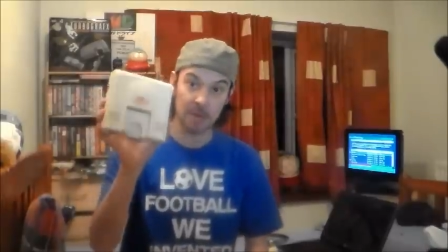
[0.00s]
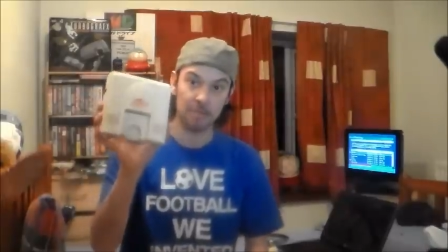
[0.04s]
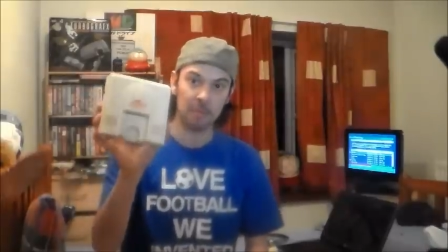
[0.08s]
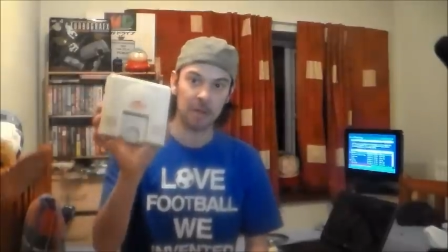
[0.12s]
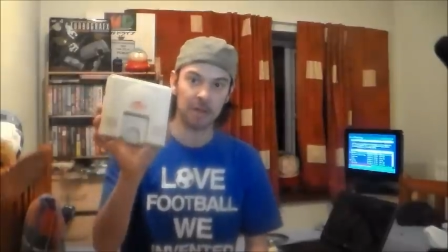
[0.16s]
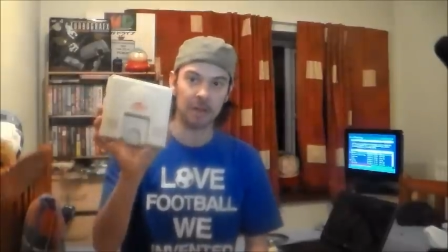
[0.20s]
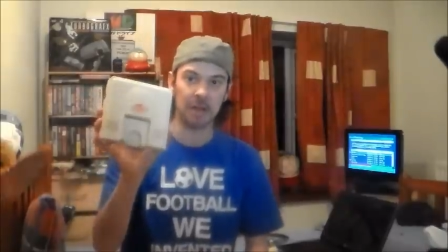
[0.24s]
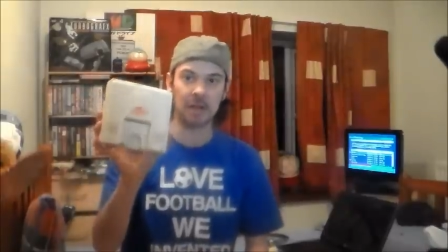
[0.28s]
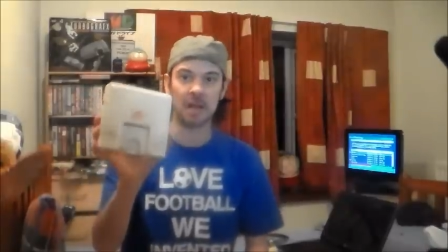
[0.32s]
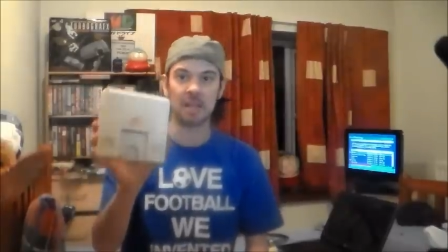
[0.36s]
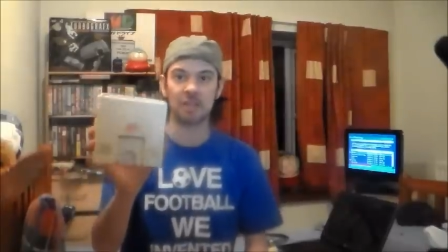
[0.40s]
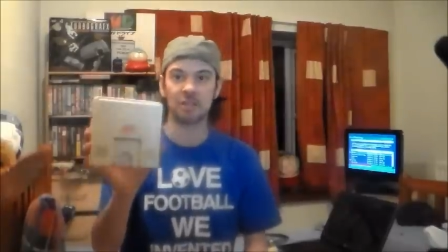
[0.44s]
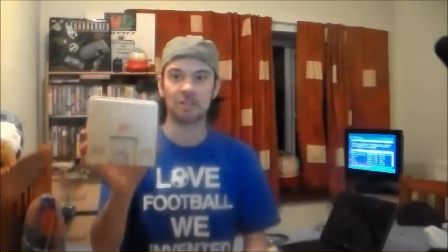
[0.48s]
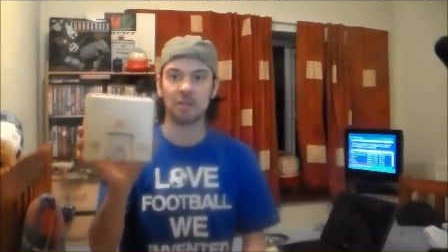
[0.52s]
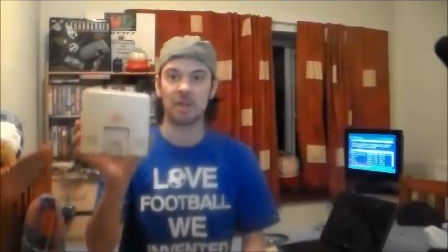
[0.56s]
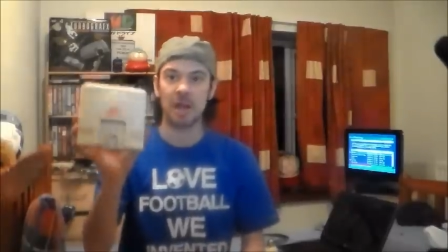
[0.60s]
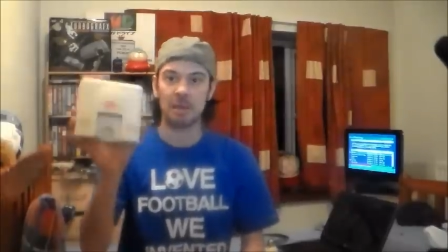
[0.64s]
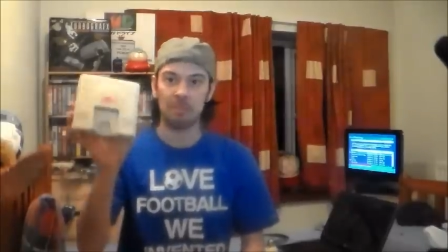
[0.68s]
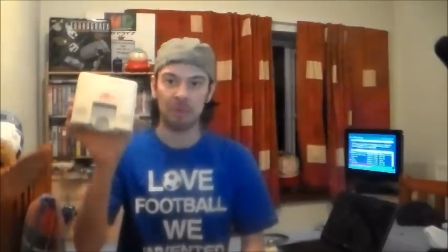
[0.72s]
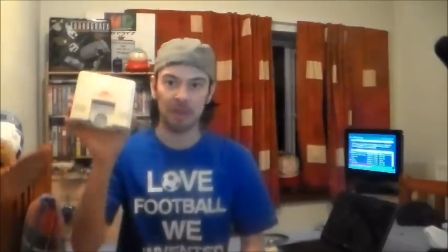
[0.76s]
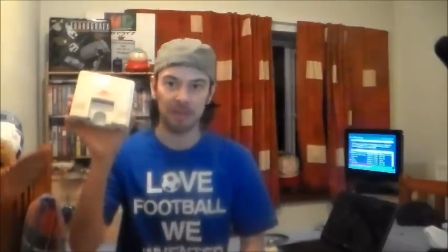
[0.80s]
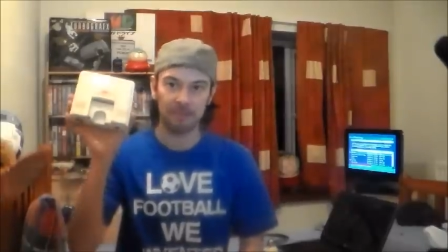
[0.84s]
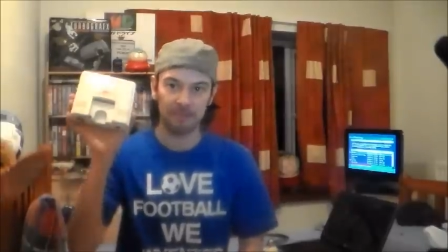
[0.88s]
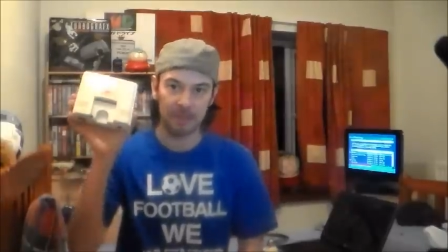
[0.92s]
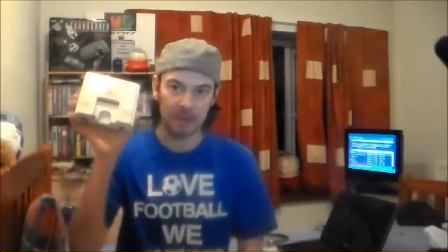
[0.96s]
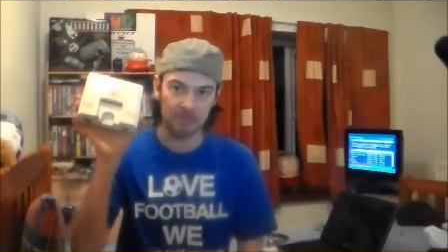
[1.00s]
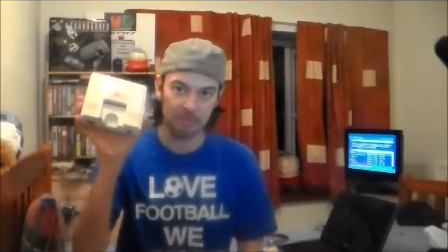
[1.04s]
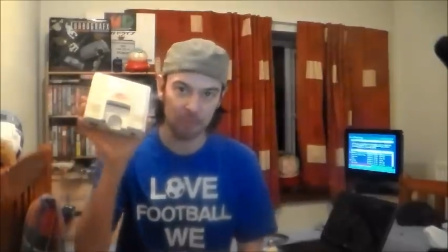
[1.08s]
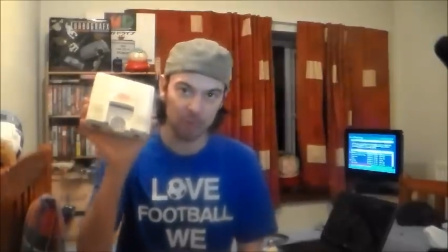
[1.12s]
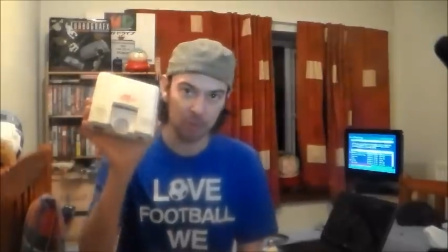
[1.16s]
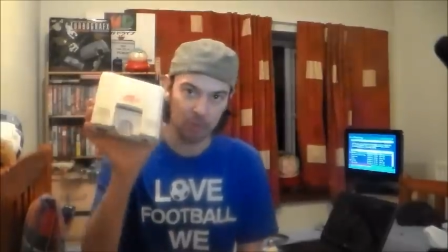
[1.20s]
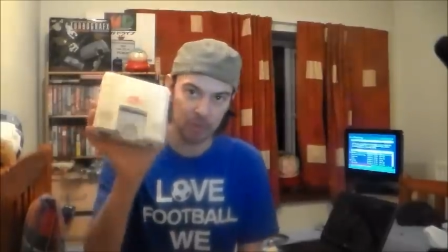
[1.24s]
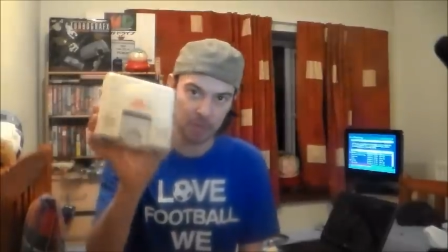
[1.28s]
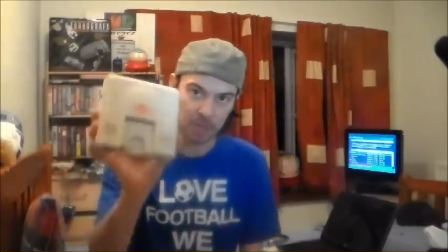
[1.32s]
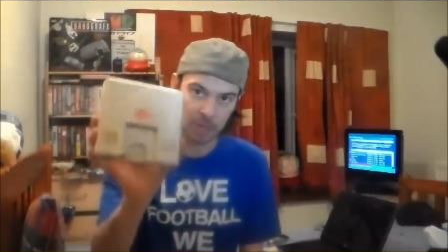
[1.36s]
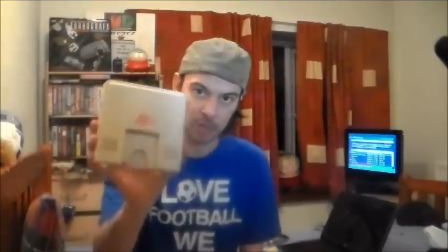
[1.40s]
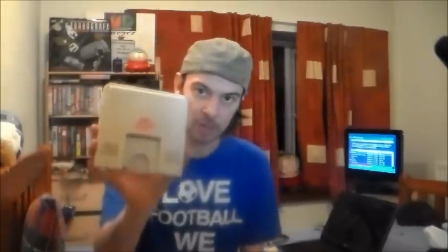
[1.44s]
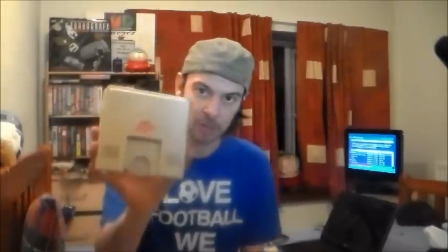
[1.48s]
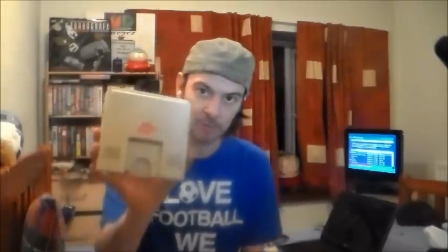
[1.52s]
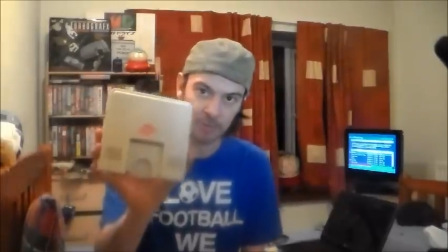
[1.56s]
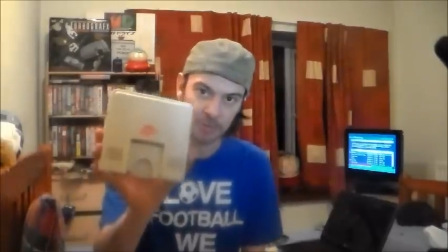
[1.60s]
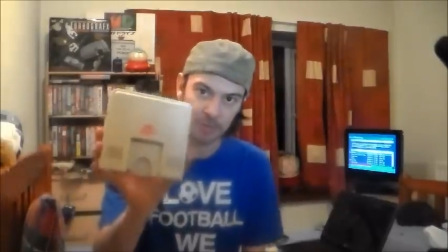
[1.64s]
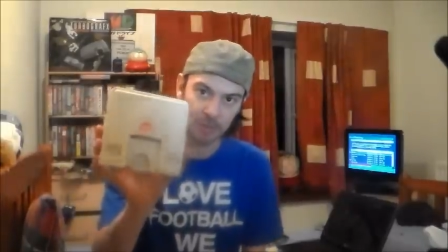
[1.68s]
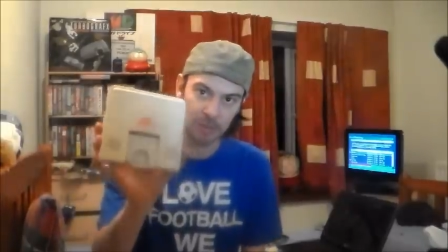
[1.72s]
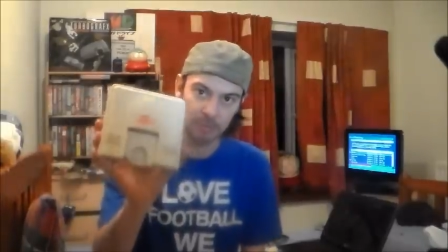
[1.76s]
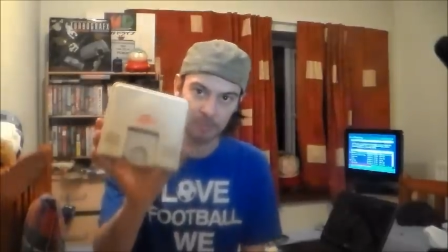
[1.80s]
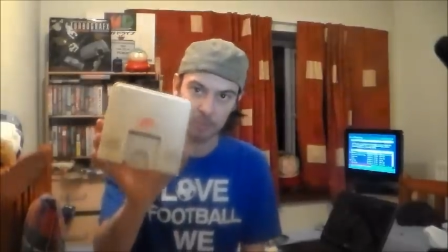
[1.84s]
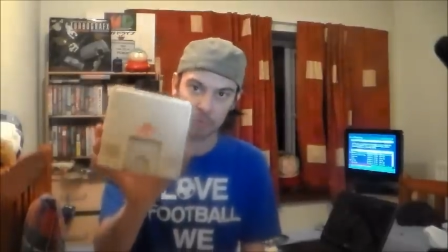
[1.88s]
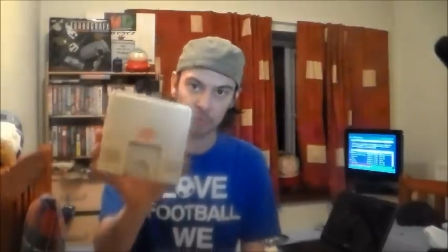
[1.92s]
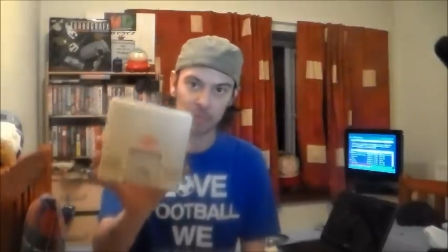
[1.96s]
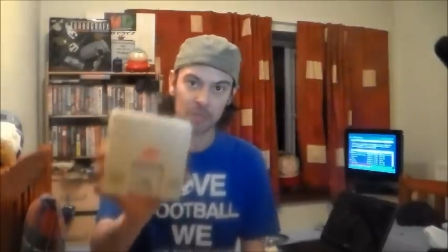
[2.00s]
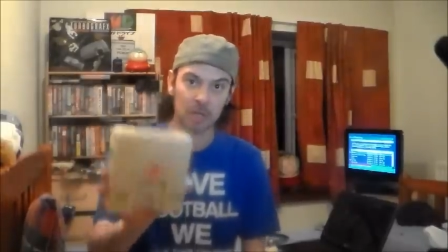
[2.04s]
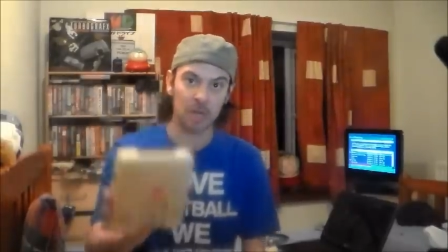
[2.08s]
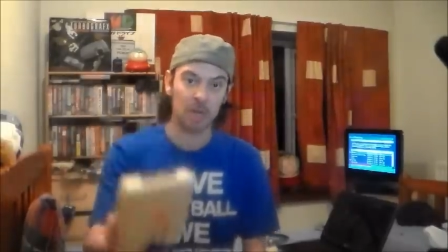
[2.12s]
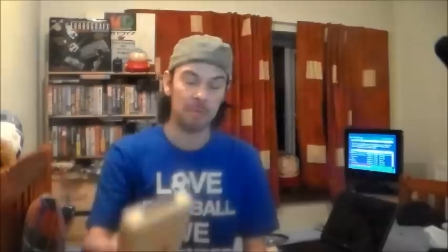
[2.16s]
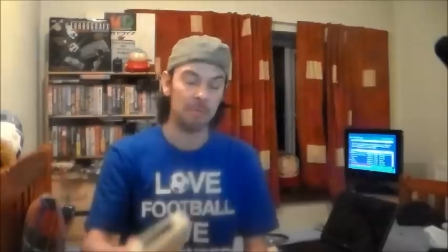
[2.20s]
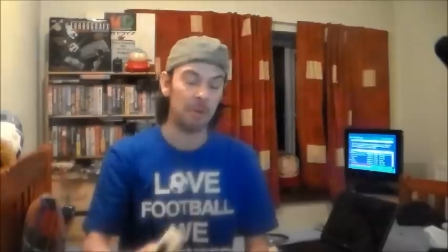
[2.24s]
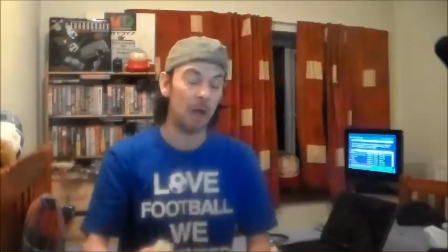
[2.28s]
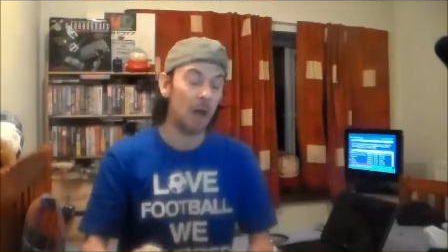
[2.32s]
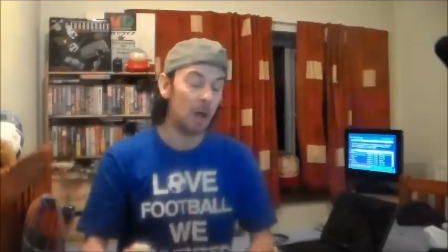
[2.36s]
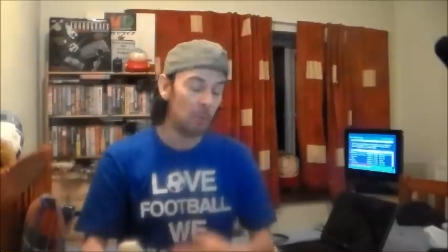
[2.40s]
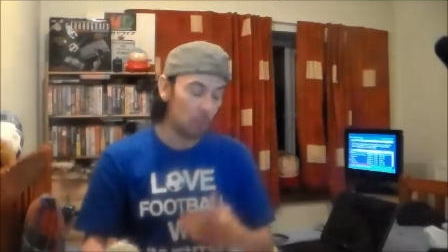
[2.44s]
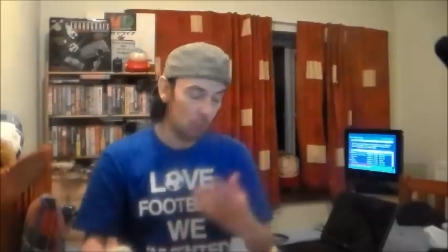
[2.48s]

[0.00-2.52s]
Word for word: in my collection and my favourite looking console of all time.